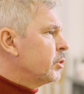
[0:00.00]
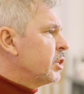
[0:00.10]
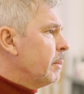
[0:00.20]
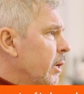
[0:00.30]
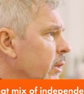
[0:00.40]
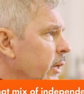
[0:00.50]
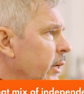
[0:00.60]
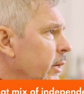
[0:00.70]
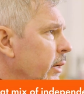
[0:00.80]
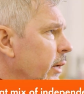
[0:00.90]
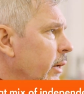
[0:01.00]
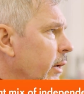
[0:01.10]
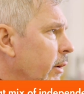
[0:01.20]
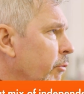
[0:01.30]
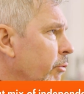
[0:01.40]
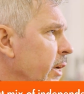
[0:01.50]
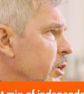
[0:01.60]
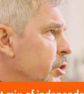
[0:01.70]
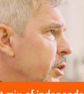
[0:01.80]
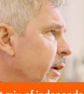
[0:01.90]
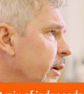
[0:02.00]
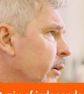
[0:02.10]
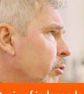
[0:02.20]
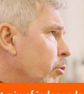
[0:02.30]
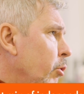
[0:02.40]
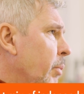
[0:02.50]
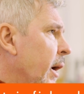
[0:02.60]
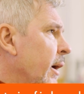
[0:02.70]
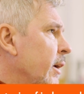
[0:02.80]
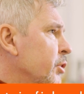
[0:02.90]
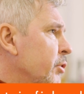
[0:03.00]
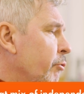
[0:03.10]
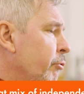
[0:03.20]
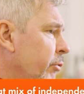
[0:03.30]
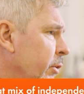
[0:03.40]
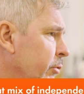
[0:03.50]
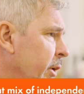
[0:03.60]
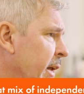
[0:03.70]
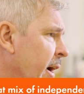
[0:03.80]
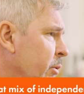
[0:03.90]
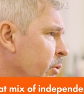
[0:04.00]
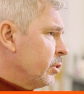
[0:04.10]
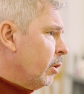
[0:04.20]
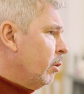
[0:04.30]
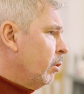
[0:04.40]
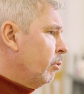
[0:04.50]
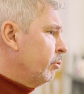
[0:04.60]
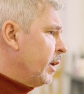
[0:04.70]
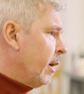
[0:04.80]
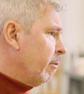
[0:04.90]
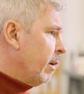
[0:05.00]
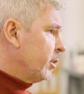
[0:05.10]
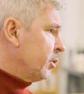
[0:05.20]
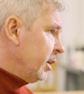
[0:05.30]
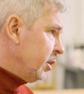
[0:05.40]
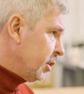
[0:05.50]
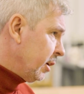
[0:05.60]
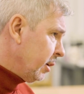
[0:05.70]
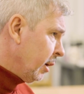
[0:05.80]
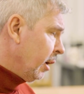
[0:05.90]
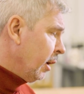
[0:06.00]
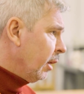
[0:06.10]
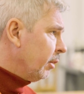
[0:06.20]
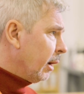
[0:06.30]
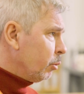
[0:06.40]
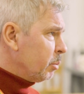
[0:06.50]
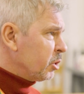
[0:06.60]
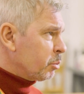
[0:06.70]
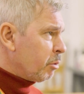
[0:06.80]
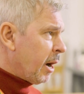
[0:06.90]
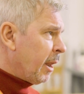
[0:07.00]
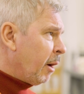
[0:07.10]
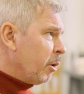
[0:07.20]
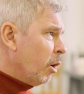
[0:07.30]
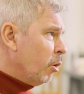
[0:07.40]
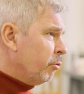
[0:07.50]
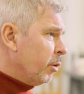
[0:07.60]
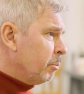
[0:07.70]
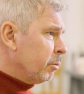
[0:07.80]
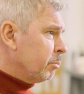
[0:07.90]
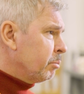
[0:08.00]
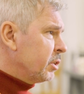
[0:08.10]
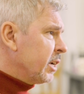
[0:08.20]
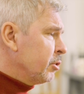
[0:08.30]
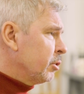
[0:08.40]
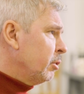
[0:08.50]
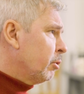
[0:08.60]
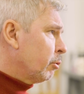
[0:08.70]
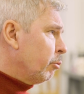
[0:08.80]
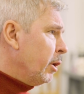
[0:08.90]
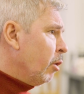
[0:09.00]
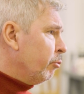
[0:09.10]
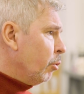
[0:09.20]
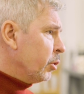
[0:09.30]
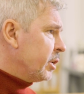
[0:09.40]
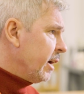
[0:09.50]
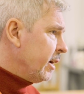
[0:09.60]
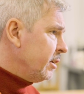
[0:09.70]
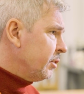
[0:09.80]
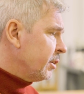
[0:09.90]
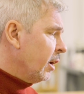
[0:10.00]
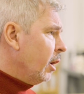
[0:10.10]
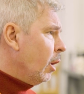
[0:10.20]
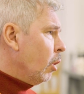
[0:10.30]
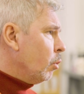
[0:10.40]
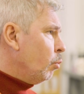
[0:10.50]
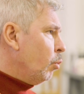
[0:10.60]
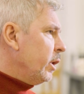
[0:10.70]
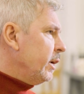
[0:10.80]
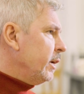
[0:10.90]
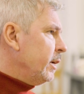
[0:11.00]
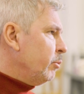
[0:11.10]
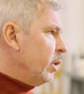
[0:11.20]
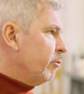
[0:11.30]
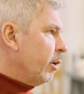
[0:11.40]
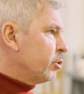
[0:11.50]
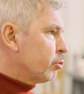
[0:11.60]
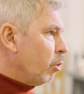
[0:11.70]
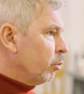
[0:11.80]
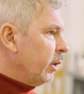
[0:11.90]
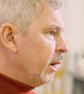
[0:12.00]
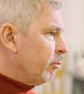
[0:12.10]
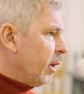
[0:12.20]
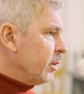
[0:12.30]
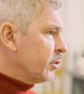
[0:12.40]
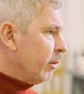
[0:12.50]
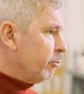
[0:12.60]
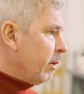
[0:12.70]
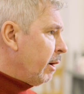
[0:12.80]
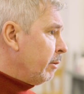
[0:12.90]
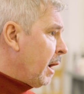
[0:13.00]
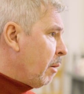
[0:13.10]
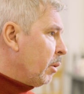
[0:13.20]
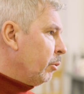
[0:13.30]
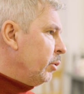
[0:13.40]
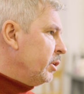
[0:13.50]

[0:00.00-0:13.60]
Typically, each year group has 15 hours of direct teaching. That will be spread out over potentially 3 or 4 days. We very strongly advise that for every hour that